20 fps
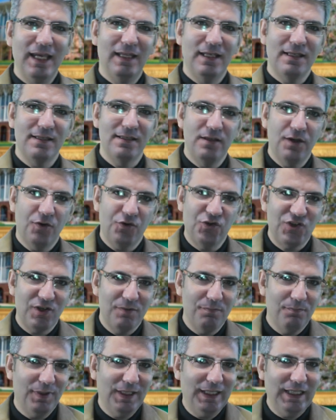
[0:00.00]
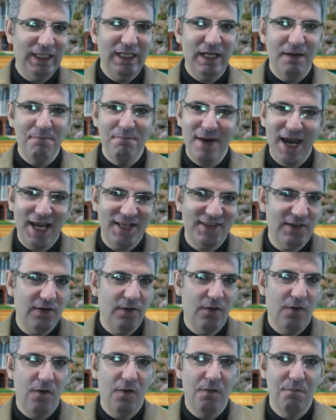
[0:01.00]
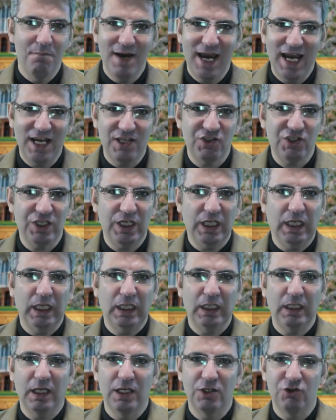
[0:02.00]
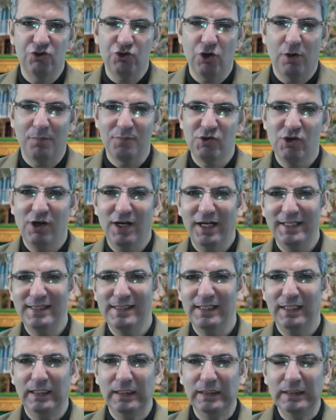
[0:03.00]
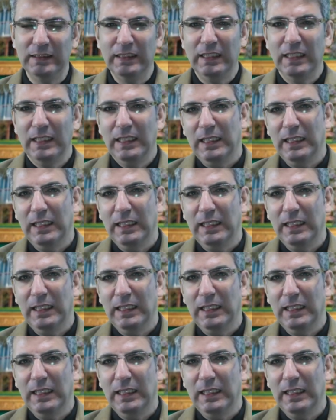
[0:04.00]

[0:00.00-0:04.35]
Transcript: it is not simply a matter of matching a job title,